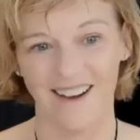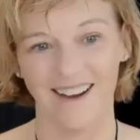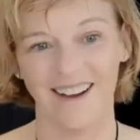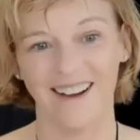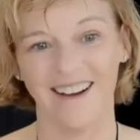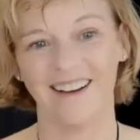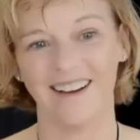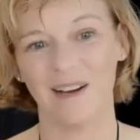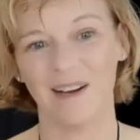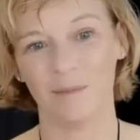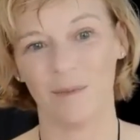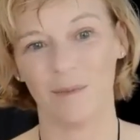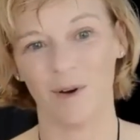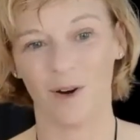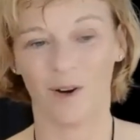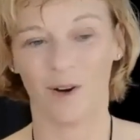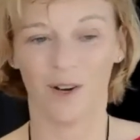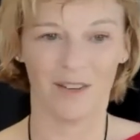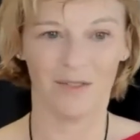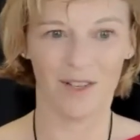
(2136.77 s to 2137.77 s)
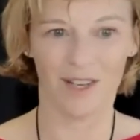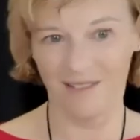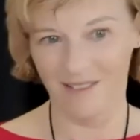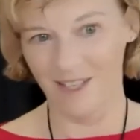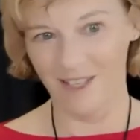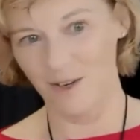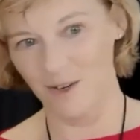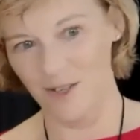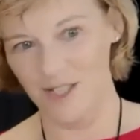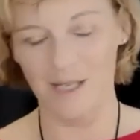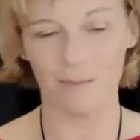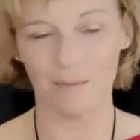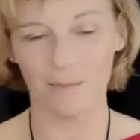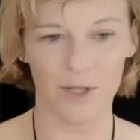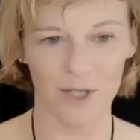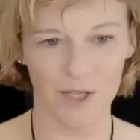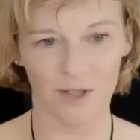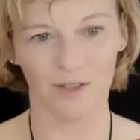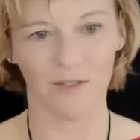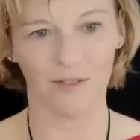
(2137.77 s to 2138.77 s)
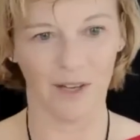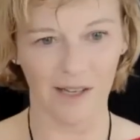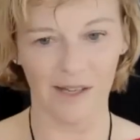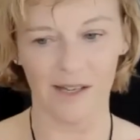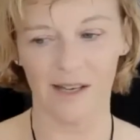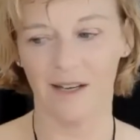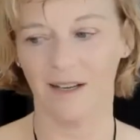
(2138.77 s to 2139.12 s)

or even, a simple survey.